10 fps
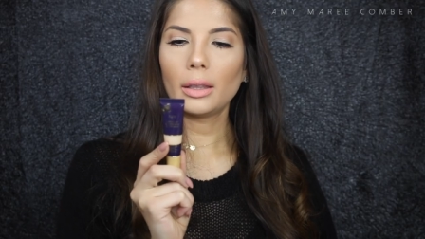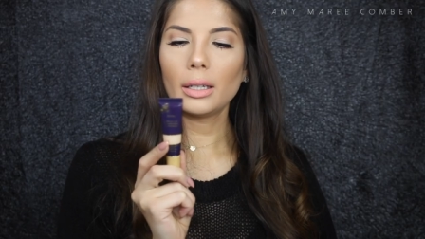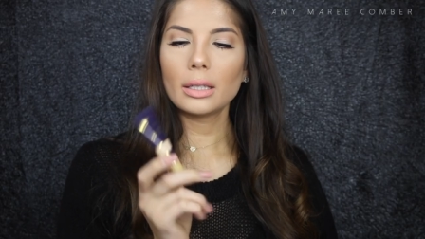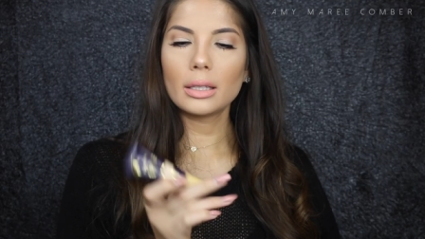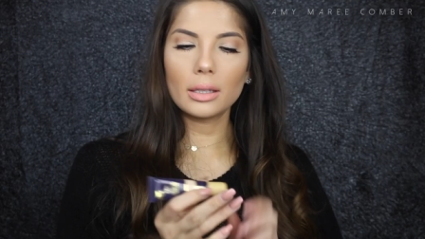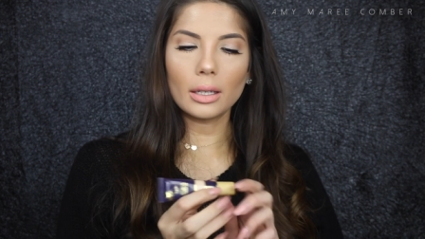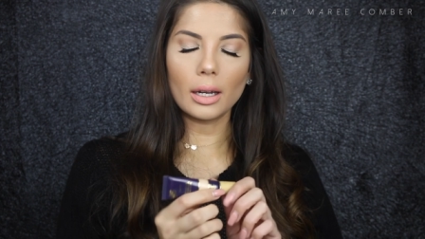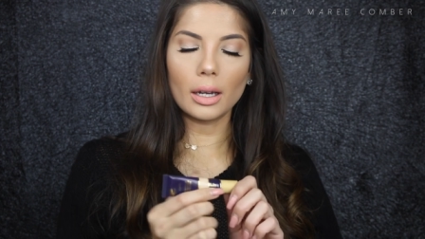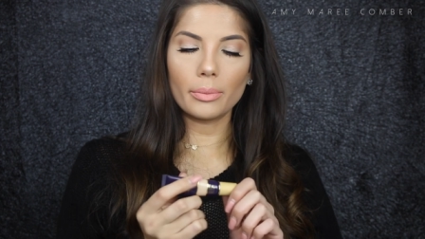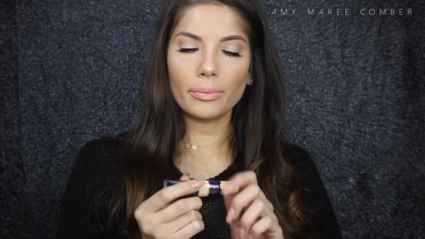This
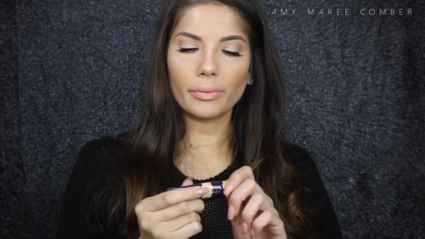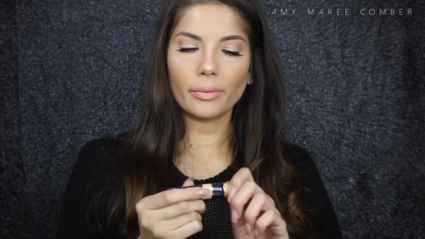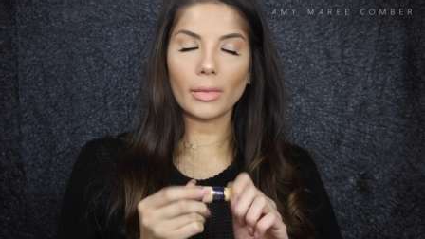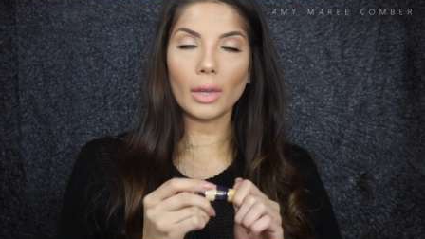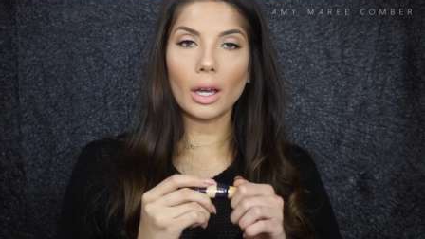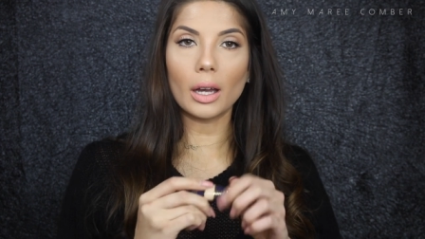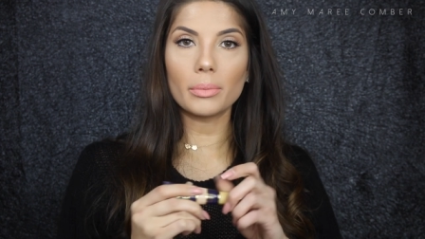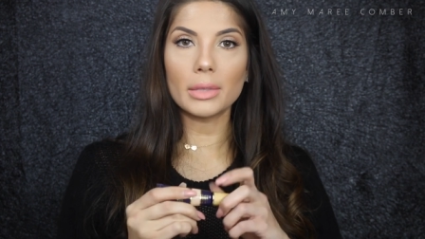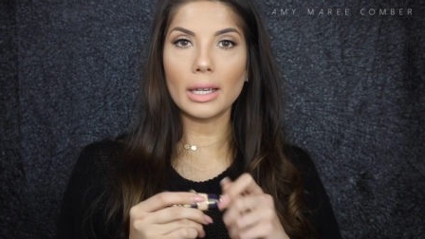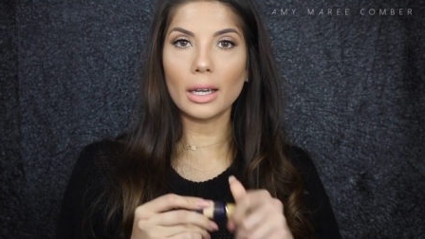
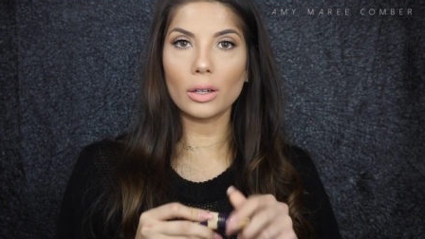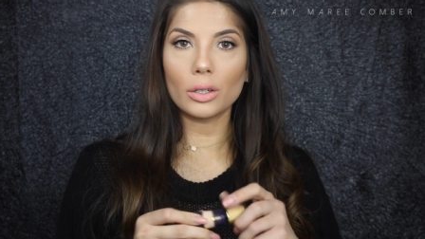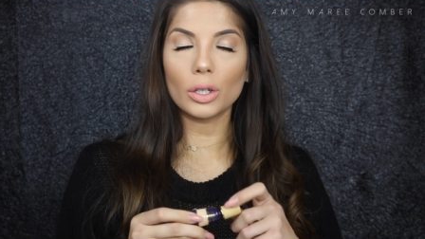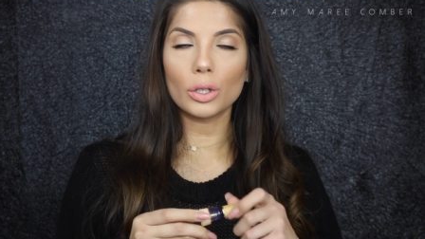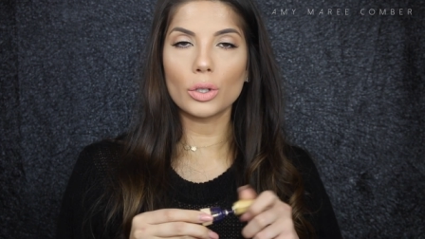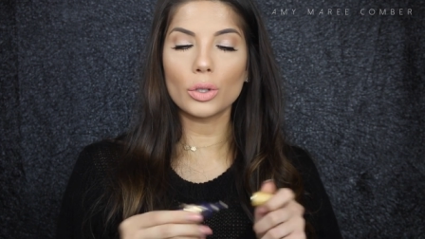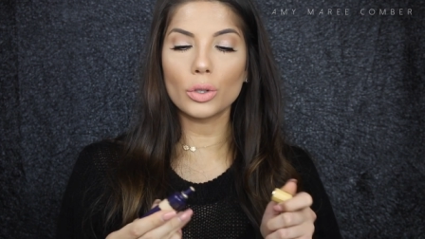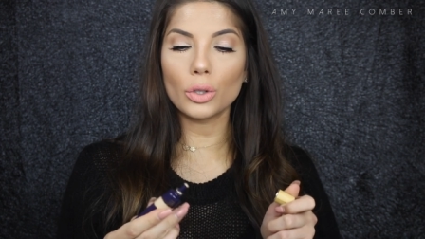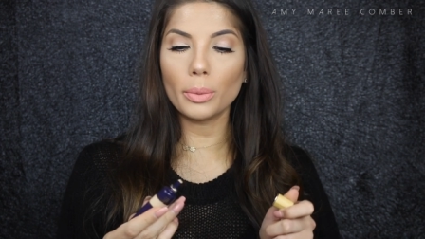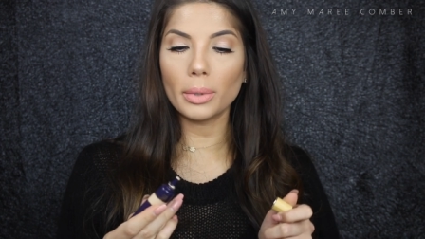comes out
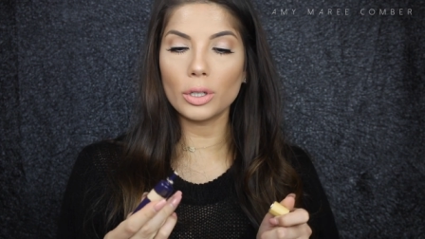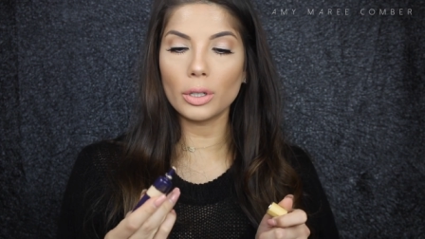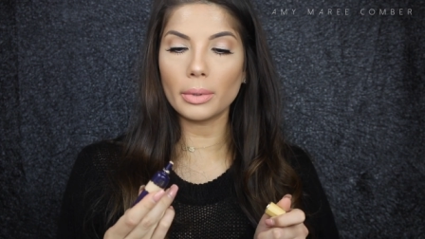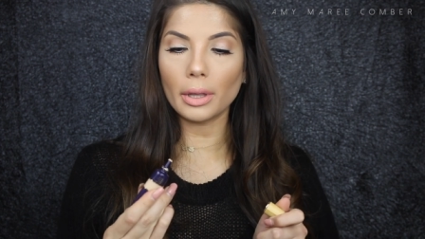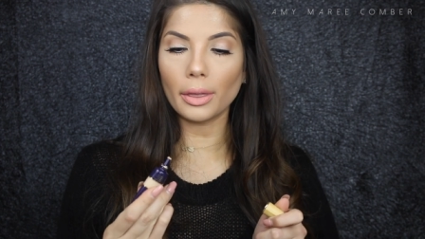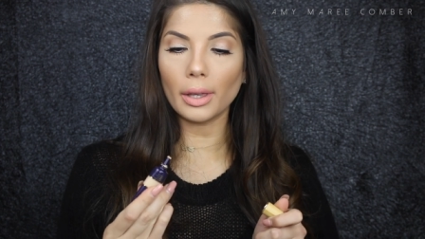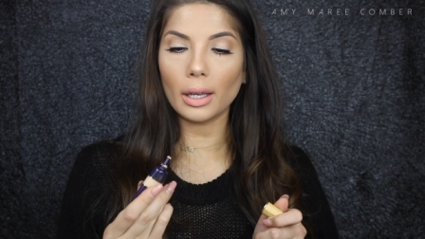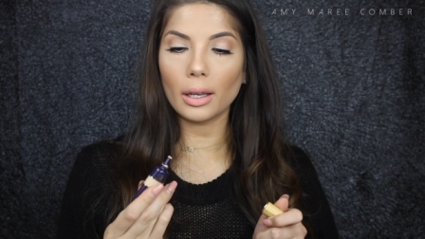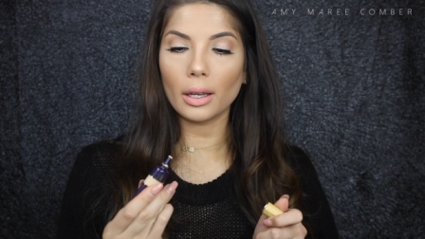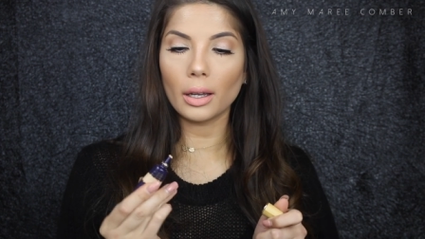super duper
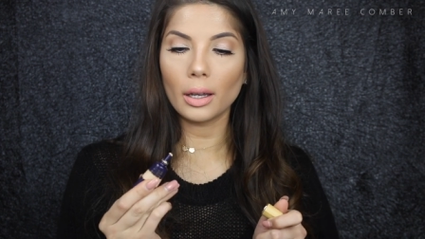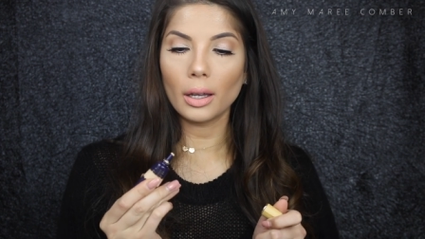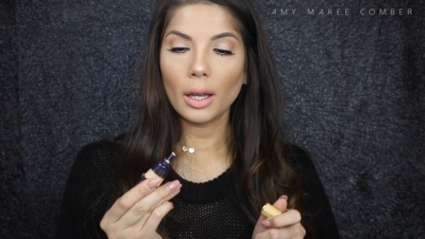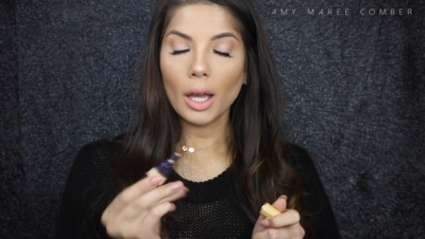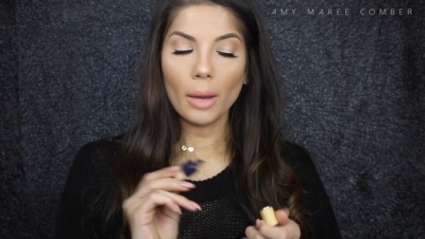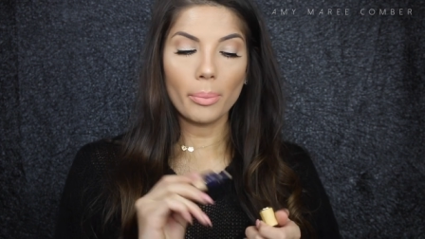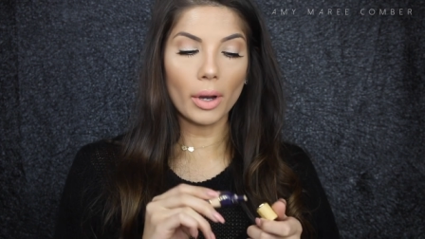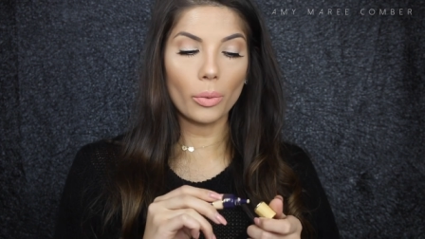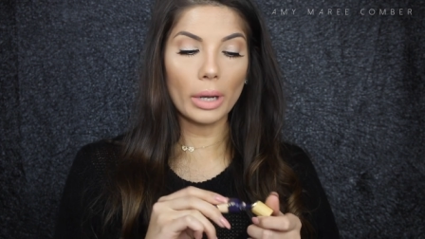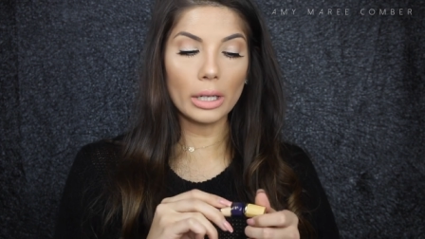thick,
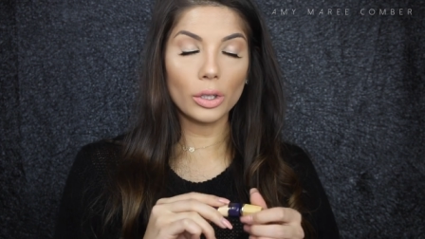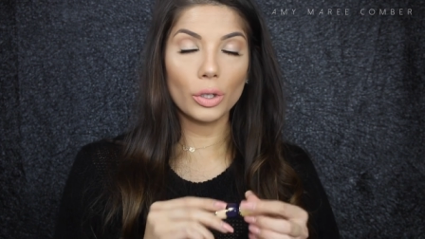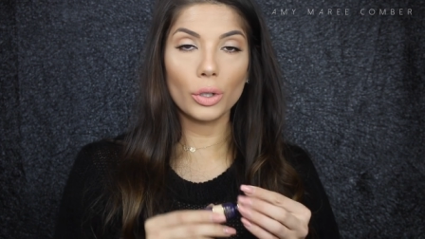but when